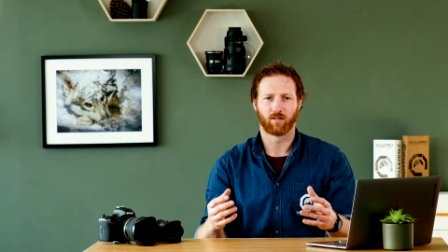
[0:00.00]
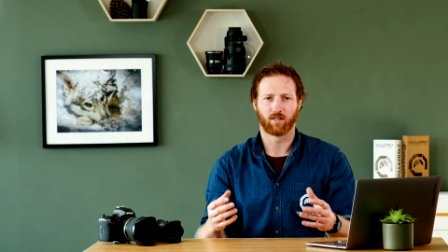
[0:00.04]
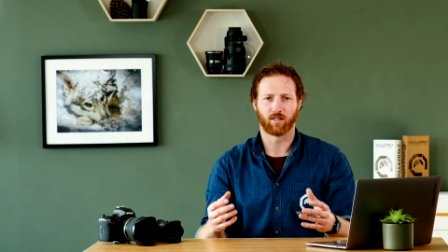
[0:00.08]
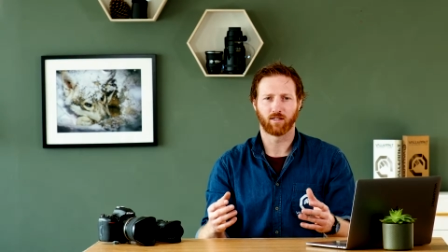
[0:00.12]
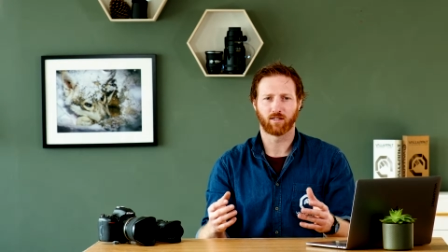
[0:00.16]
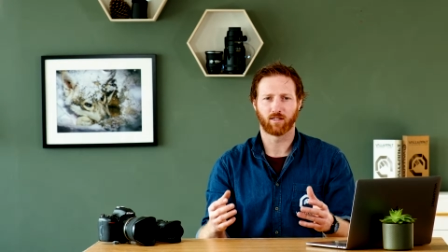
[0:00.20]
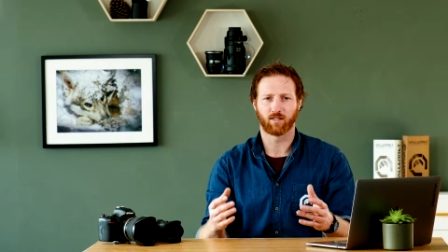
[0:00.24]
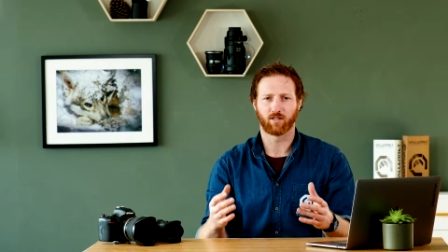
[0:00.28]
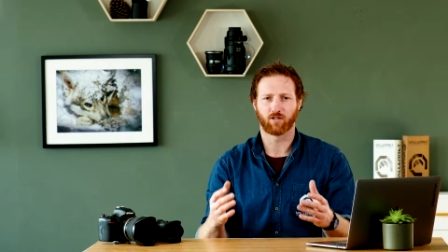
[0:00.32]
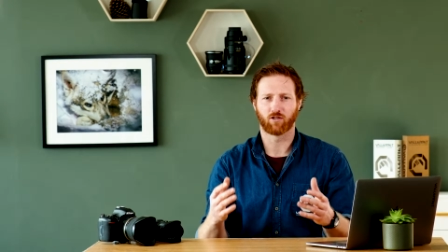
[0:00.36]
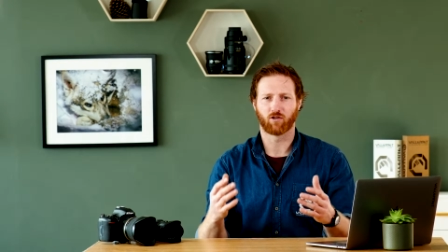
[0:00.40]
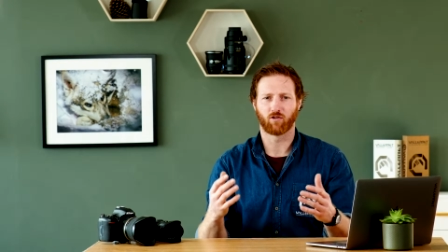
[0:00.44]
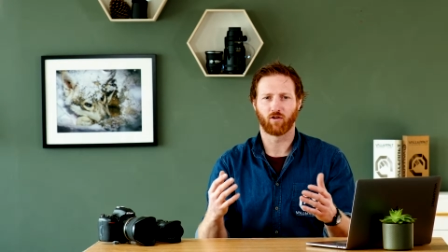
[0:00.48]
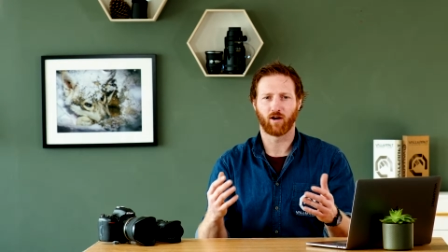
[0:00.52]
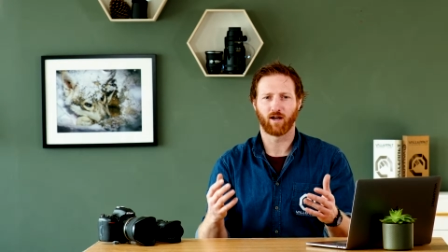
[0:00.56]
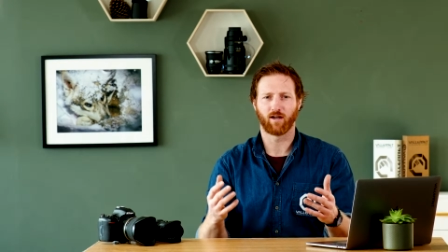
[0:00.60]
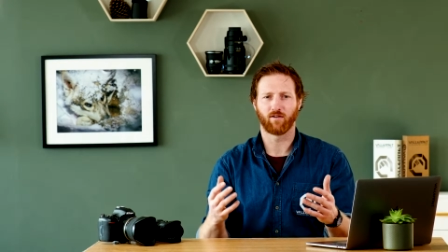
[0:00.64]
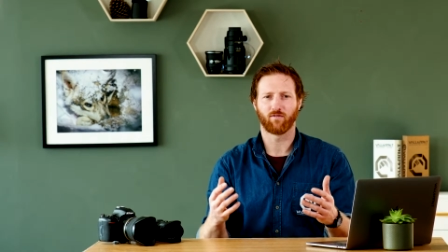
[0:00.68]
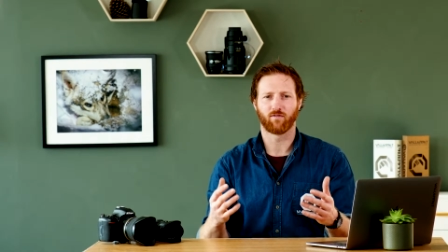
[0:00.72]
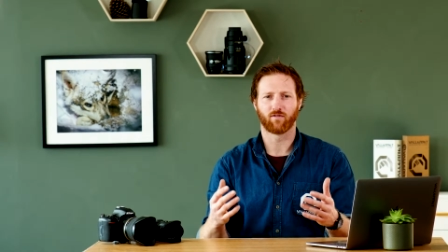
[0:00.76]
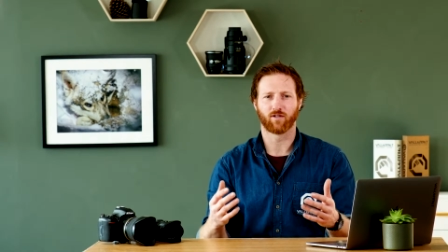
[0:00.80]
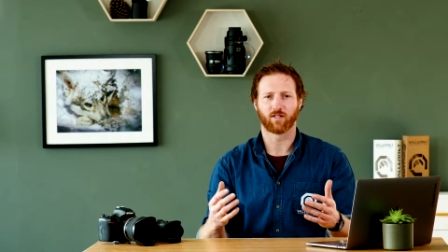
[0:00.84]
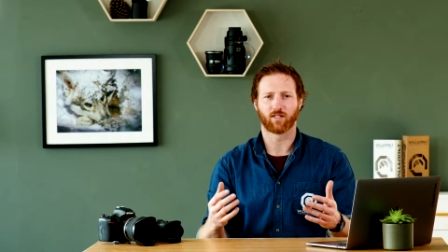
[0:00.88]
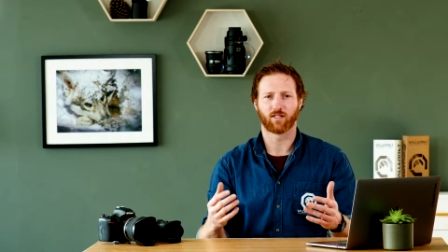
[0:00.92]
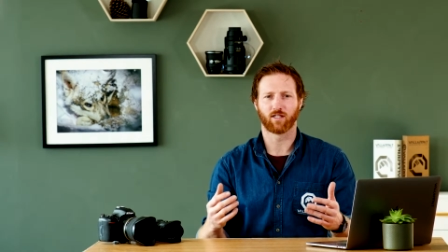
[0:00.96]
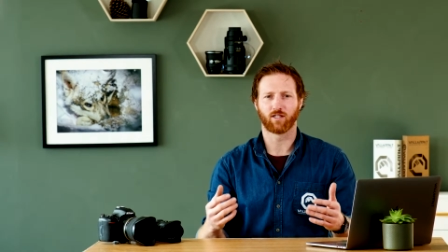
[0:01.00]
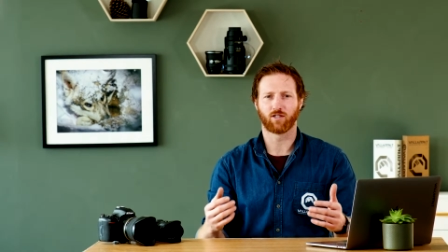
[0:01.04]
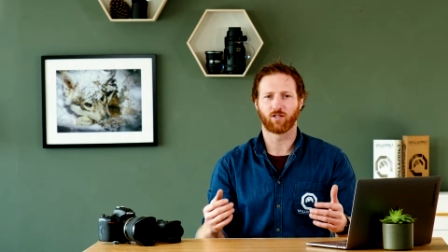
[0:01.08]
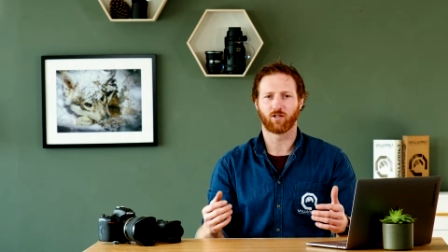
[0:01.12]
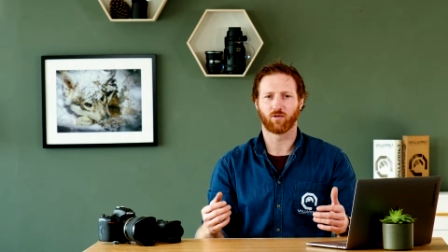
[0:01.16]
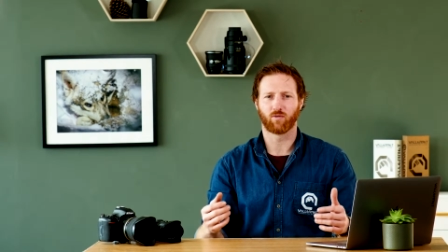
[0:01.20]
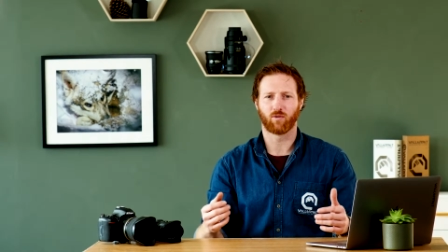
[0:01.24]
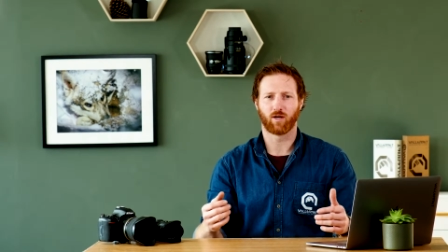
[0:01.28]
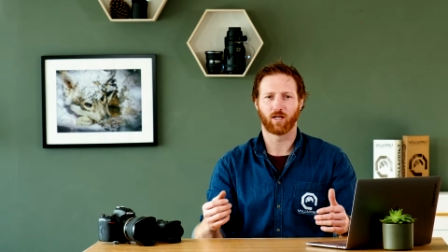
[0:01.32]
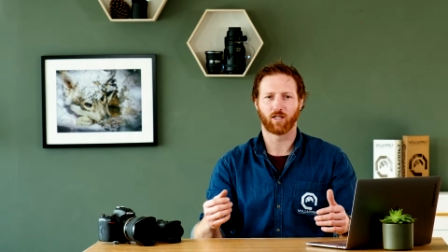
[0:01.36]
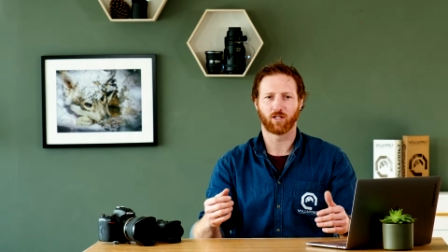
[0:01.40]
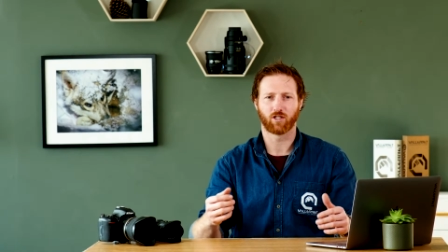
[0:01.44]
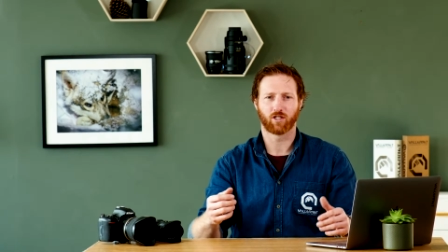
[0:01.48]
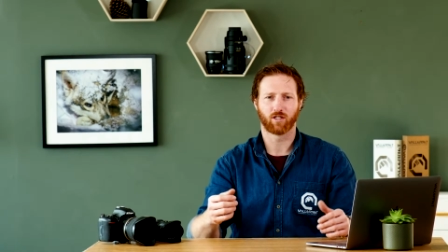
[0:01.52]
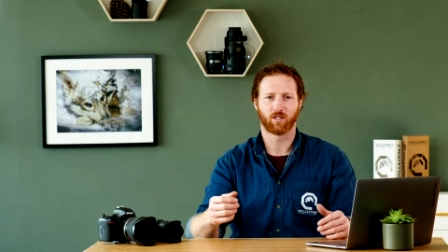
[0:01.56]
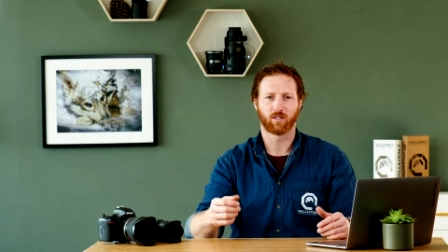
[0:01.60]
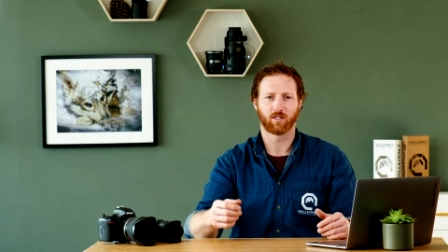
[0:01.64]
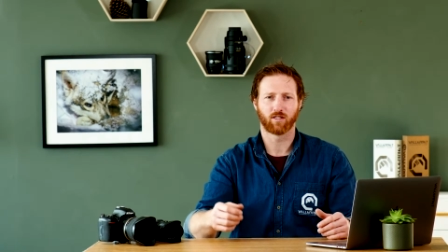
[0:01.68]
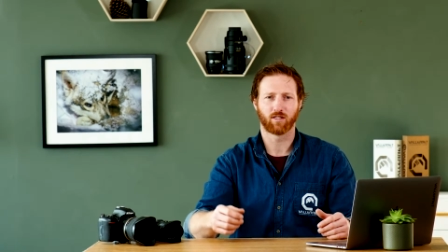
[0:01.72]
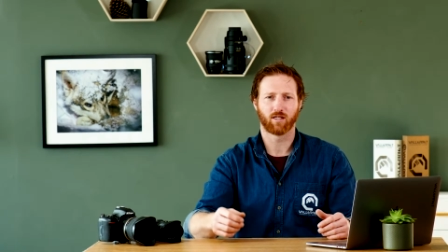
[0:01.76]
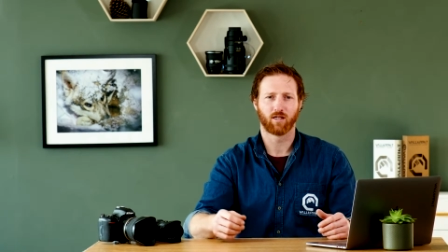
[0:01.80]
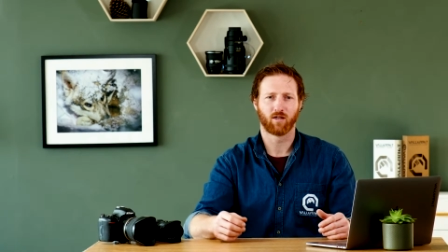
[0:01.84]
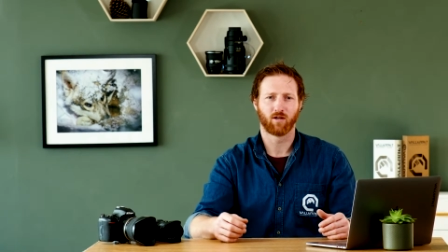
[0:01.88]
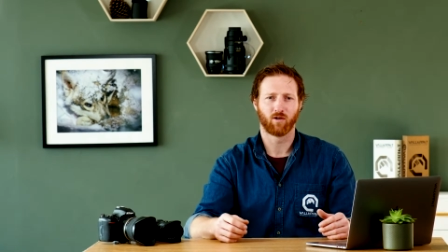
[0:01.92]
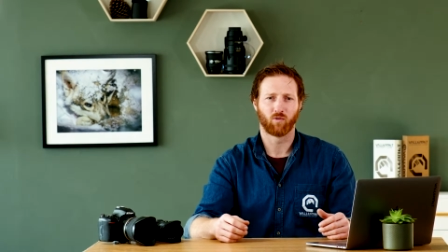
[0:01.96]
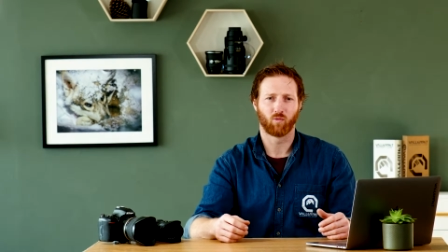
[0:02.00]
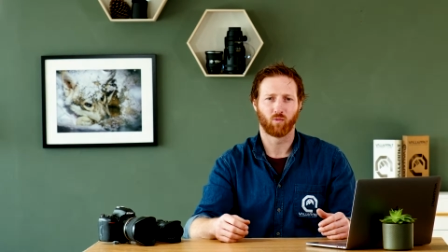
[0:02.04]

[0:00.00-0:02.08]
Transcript: This is great for situations